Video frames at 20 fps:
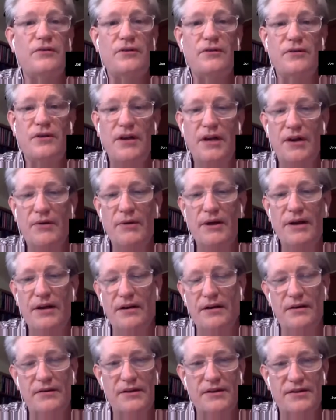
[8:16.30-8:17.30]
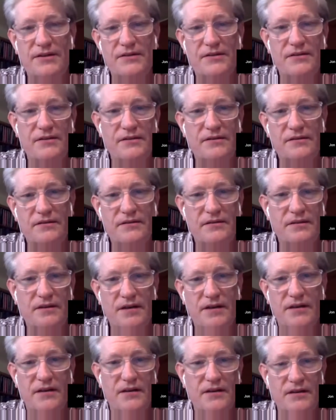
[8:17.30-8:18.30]
iterating on this,
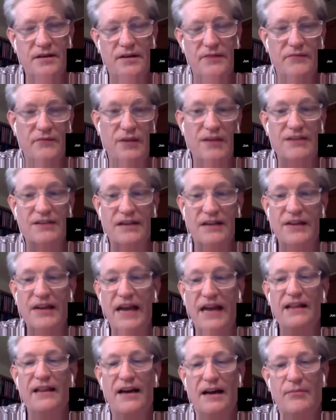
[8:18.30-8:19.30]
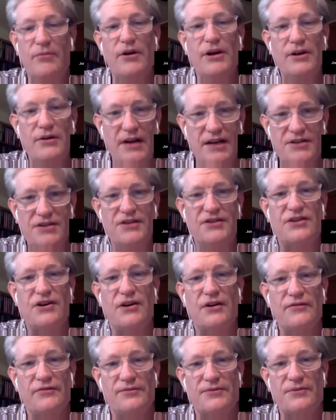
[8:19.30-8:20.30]
well, it's not a library, you actually
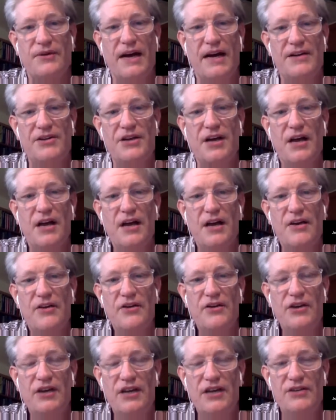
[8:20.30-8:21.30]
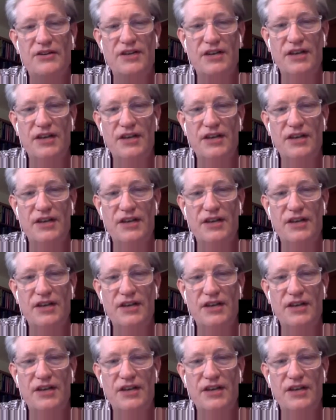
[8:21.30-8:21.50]
started from scratch. Is the